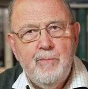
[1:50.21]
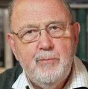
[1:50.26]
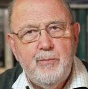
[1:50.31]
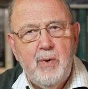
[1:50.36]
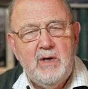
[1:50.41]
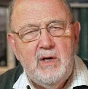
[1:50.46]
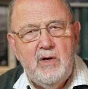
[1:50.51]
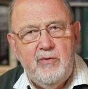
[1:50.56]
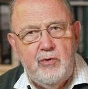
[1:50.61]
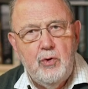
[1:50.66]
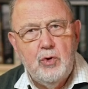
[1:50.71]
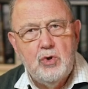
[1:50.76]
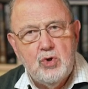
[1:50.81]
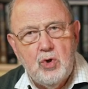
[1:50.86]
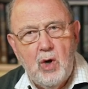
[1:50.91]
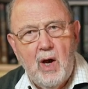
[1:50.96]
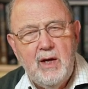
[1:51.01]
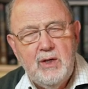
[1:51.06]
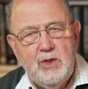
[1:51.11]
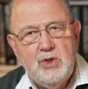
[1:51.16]
But if you're
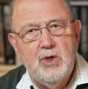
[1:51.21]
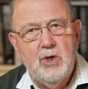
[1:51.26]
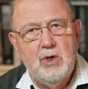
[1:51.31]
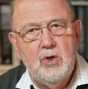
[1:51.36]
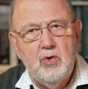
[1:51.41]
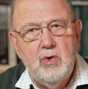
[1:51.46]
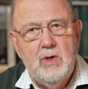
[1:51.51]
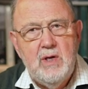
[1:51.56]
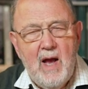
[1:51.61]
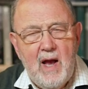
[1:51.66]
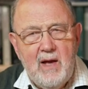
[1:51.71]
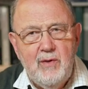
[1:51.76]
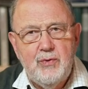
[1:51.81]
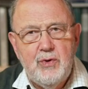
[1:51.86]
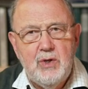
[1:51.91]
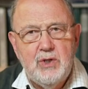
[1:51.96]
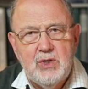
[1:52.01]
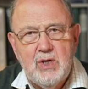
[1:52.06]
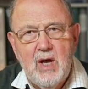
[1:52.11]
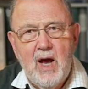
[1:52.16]
trying to create
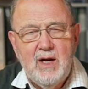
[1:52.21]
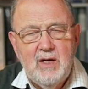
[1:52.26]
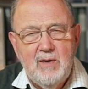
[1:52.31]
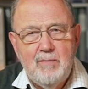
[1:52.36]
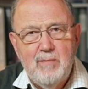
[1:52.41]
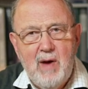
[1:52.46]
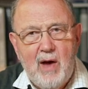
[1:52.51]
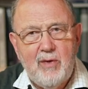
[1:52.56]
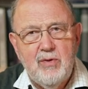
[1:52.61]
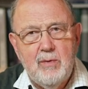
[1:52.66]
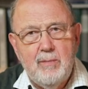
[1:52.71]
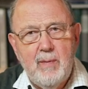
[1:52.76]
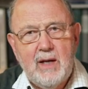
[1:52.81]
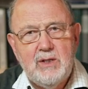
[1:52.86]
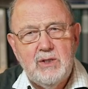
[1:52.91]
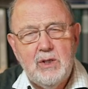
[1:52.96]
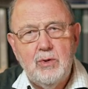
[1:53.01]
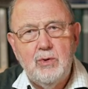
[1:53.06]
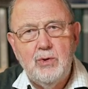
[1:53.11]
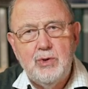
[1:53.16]
this kind of
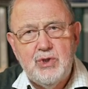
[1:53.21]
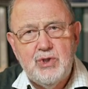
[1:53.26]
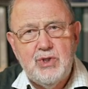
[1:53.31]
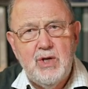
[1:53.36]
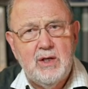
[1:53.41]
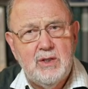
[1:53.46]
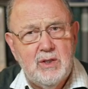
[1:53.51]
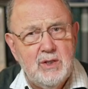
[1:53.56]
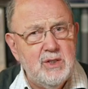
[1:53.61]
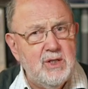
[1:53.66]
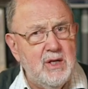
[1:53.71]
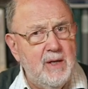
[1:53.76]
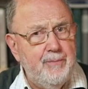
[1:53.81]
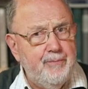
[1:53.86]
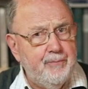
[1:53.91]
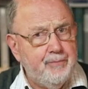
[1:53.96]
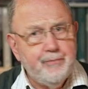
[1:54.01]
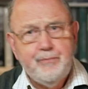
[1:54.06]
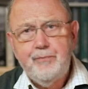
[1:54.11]
mathematical certainty,